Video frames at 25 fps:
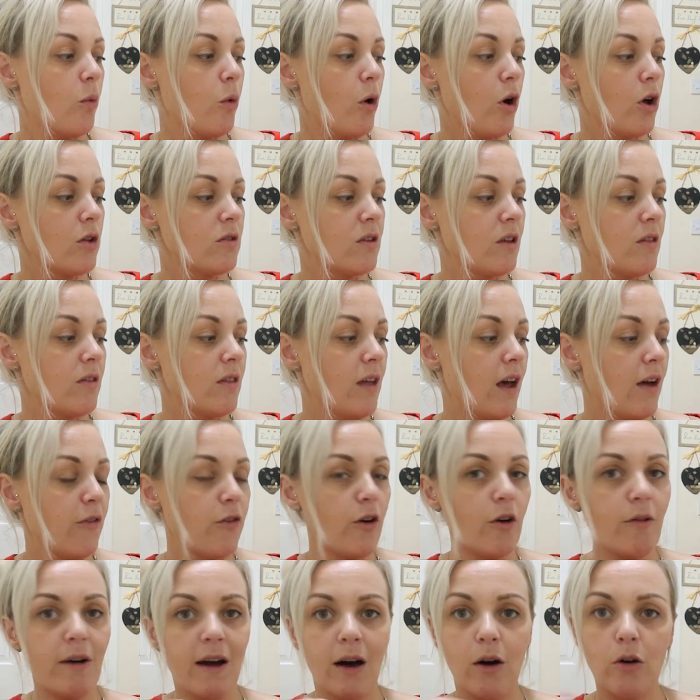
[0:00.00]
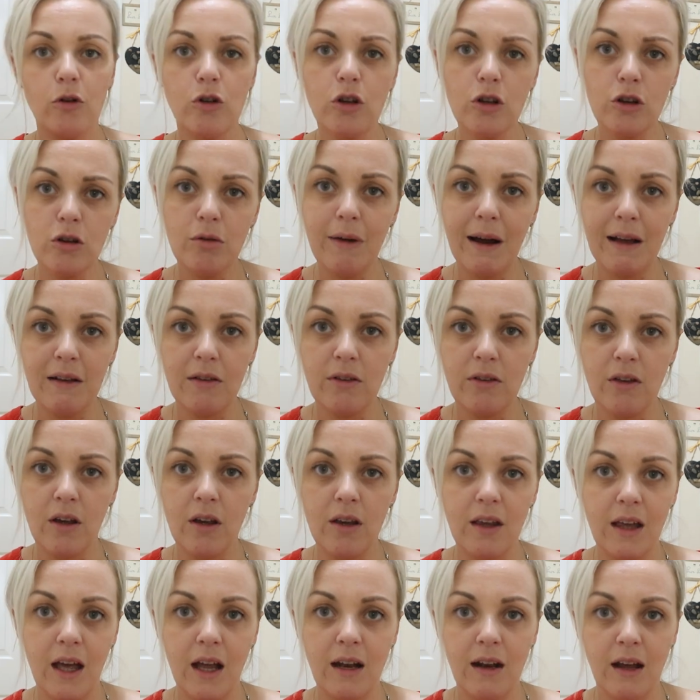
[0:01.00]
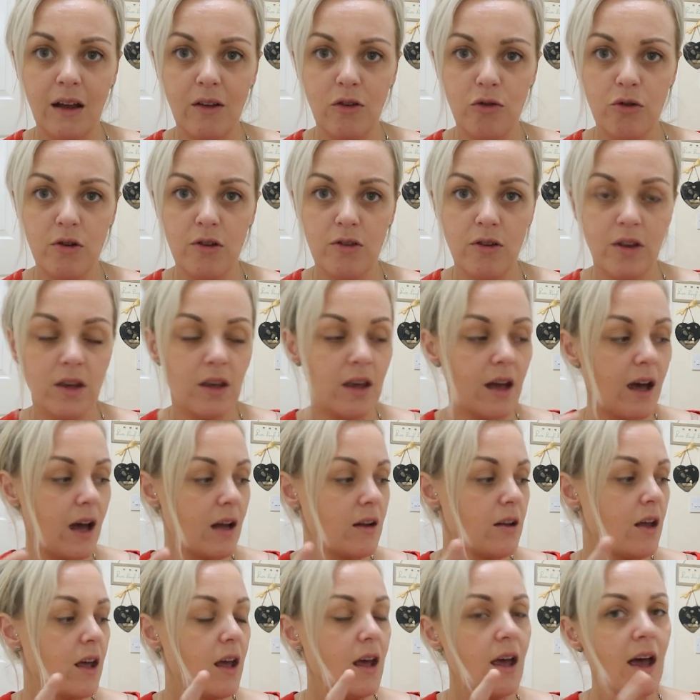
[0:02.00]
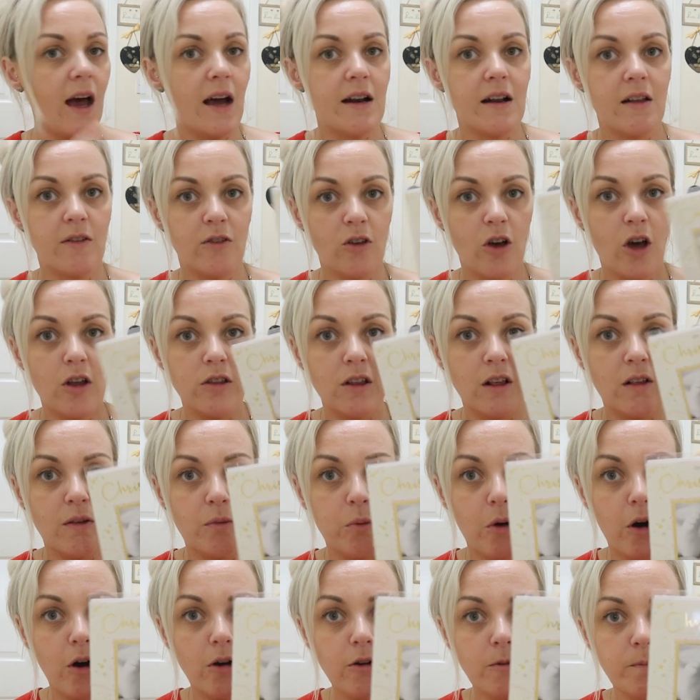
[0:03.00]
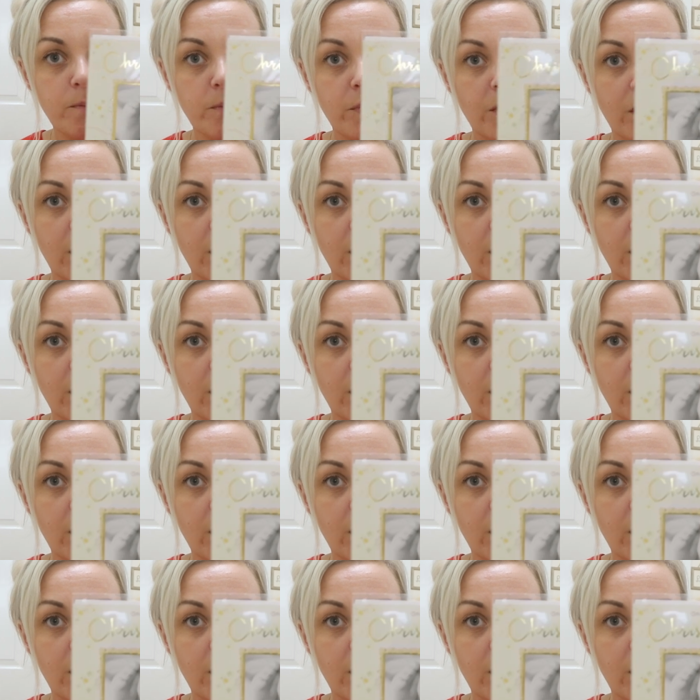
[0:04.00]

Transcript: Walked in there, thought, right, I'll go to Asda, get a nice christening card. And I saw this one,